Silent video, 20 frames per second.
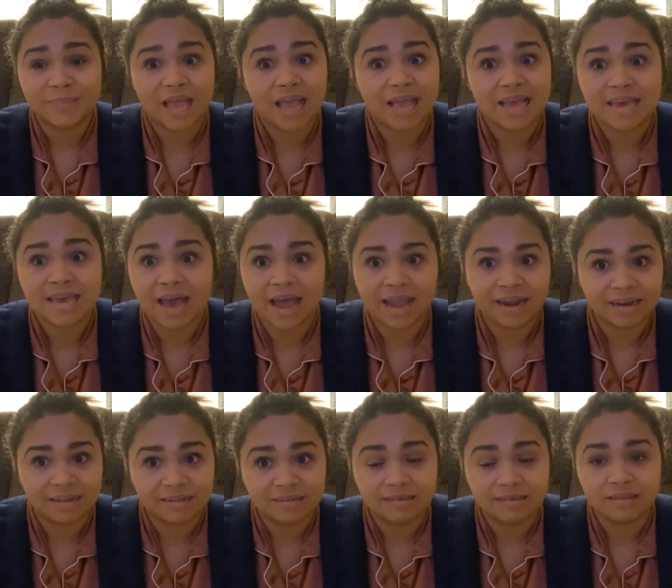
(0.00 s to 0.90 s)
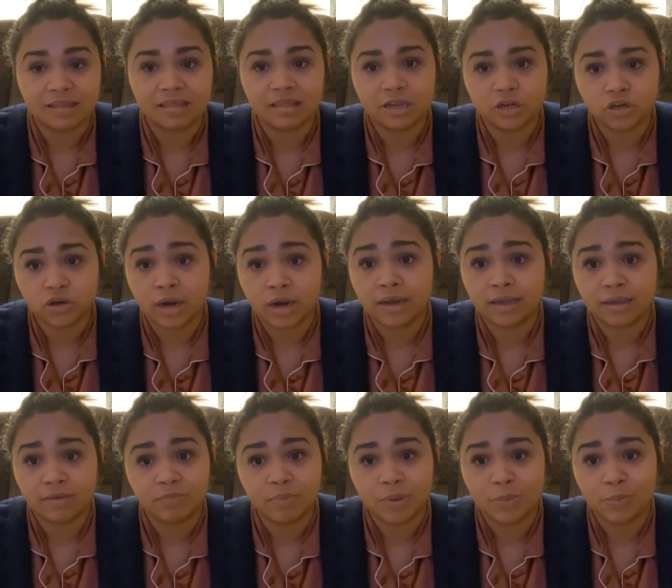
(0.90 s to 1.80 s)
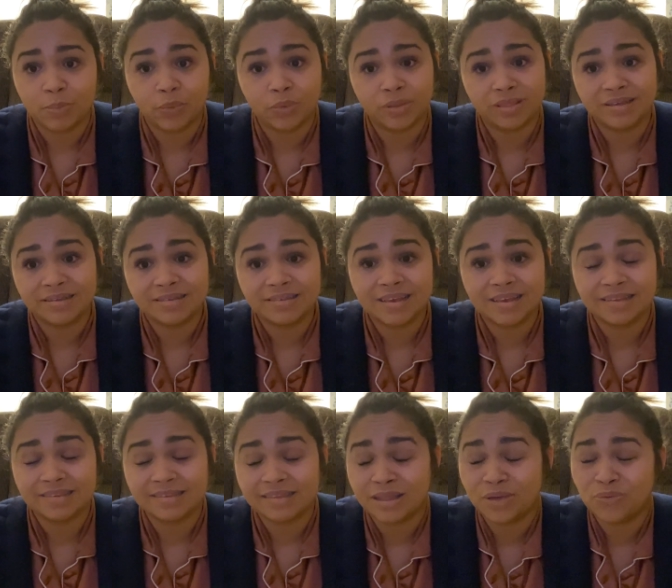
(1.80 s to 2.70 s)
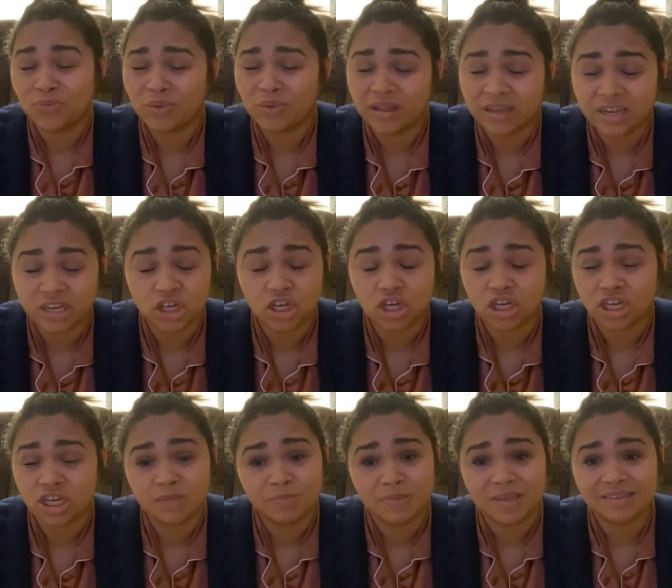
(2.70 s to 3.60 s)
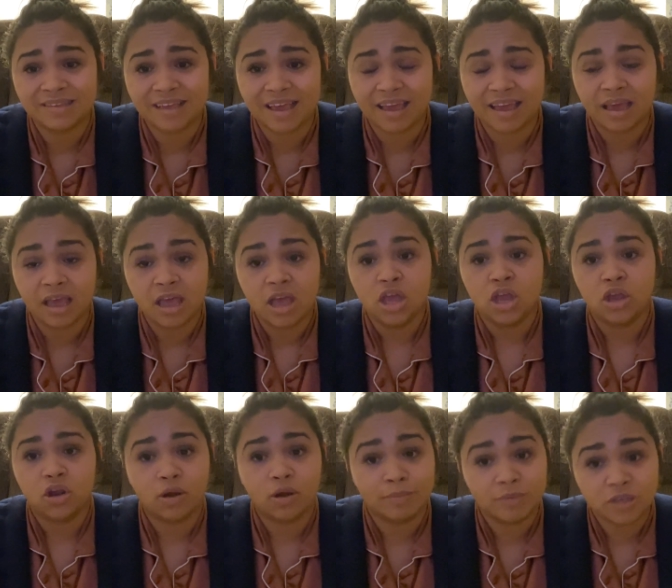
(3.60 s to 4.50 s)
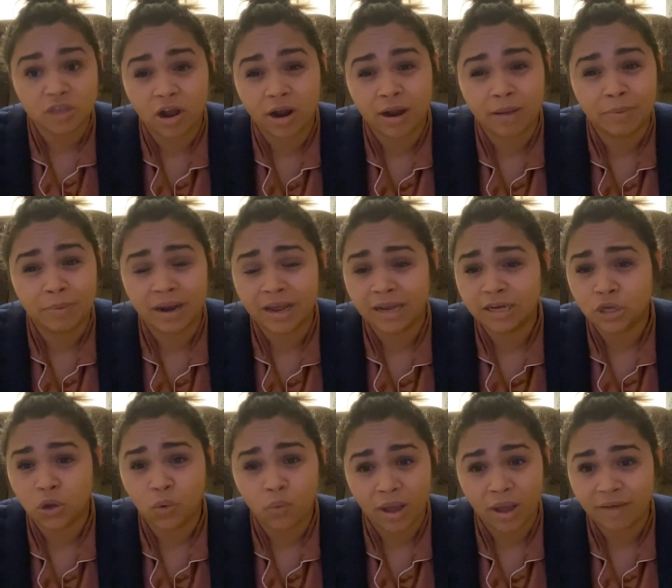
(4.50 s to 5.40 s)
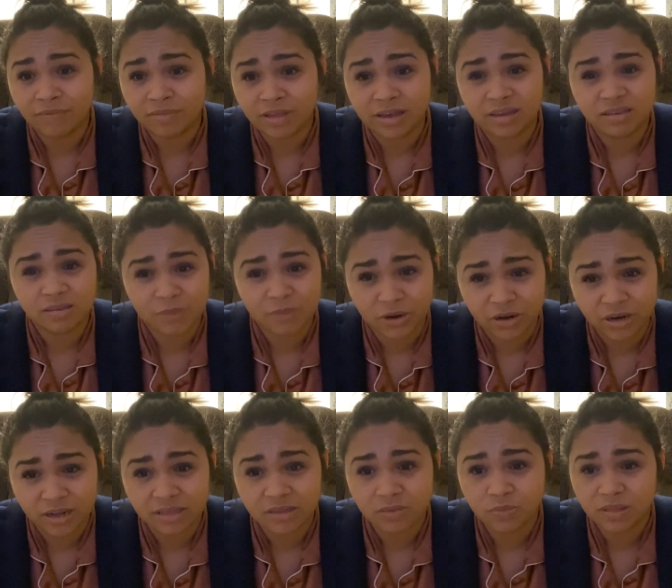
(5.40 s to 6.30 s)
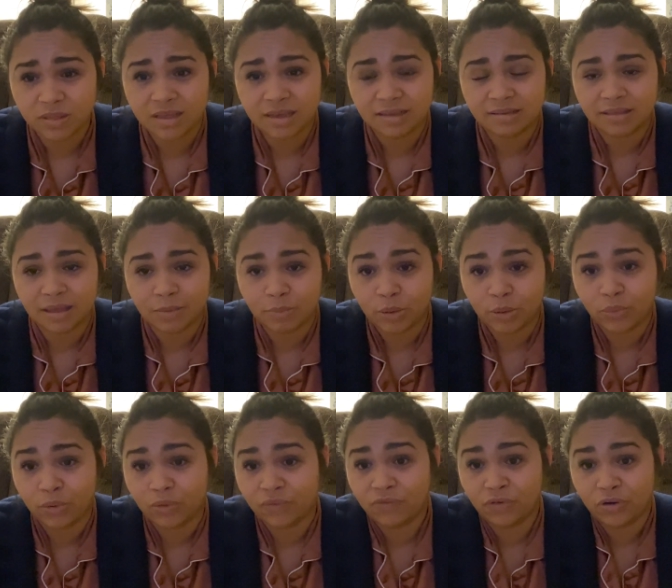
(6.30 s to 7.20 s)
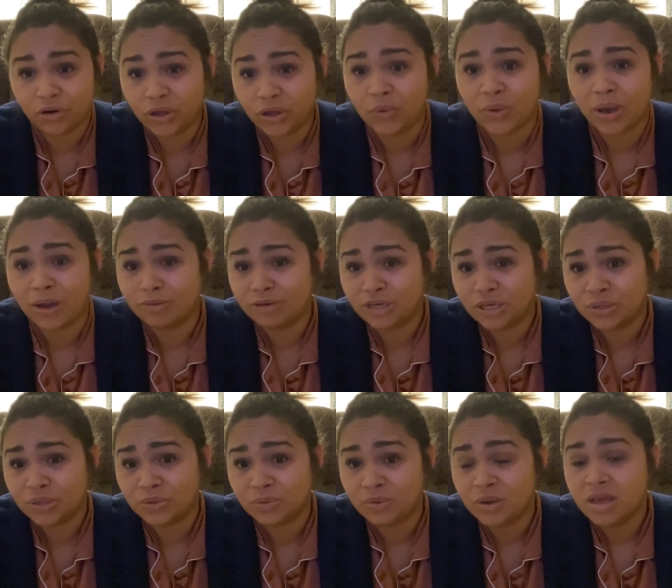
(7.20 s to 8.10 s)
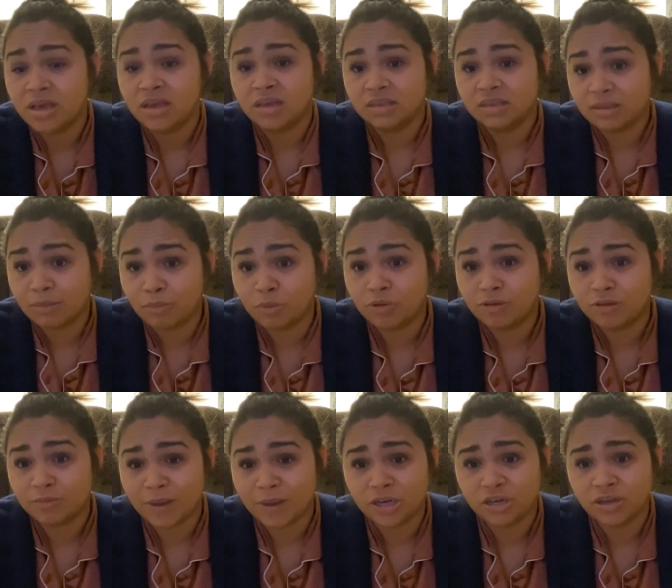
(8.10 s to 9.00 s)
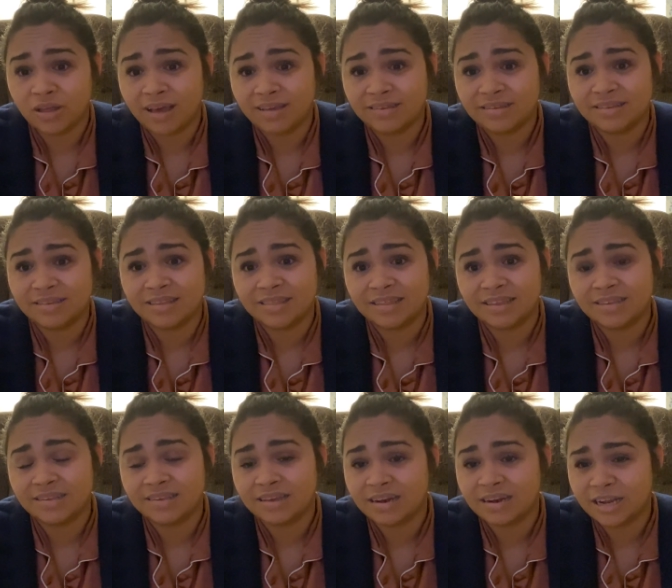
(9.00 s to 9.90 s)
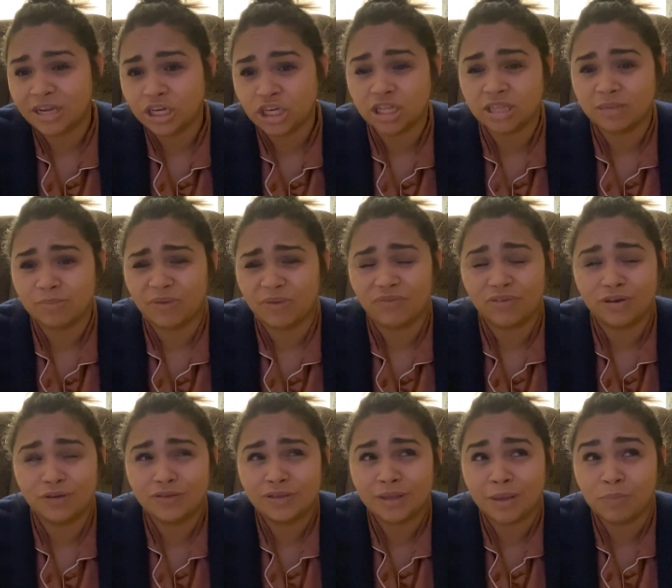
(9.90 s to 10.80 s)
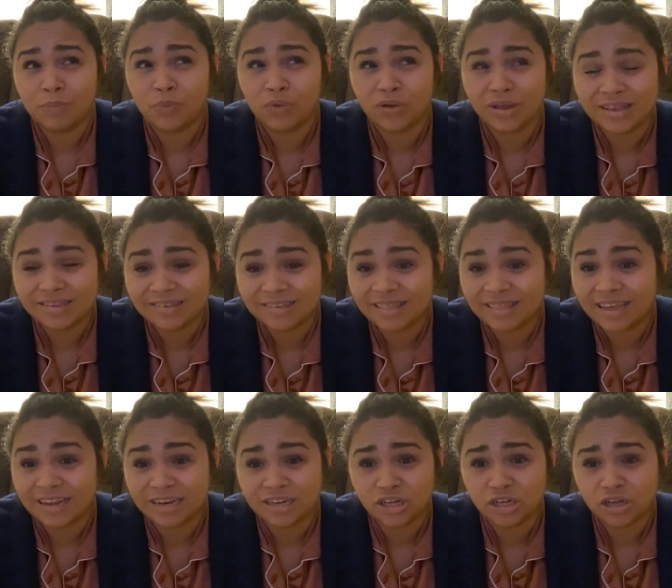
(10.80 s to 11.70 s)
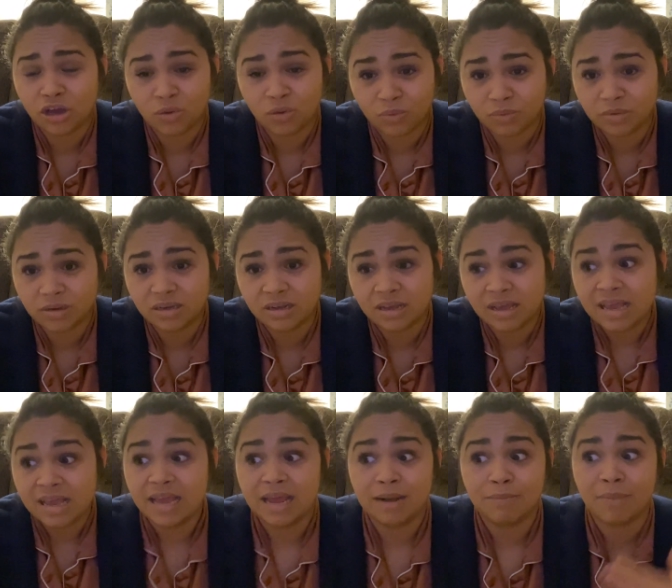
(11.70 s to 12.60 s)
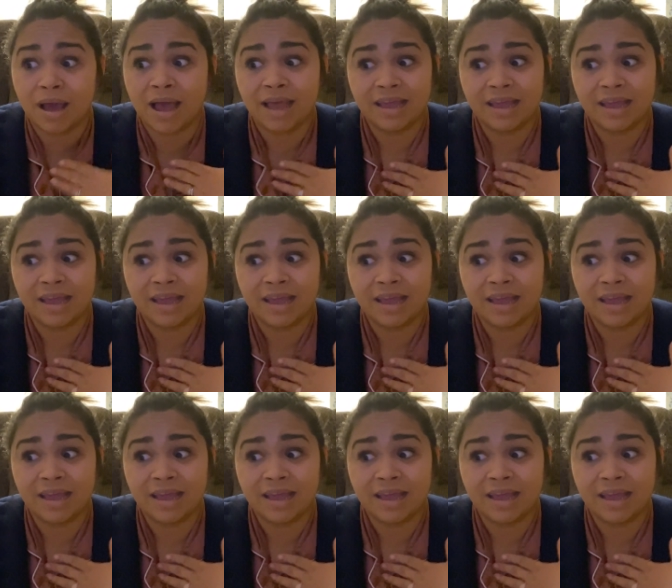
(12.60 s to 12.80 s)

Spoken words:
guidance that they try to give people with these things. And they really should just be saying, you know, I'm sorry, but I don't have the experience with this. Let me refer you out to someone who specializes in these conditions. But for some reason they don't. in my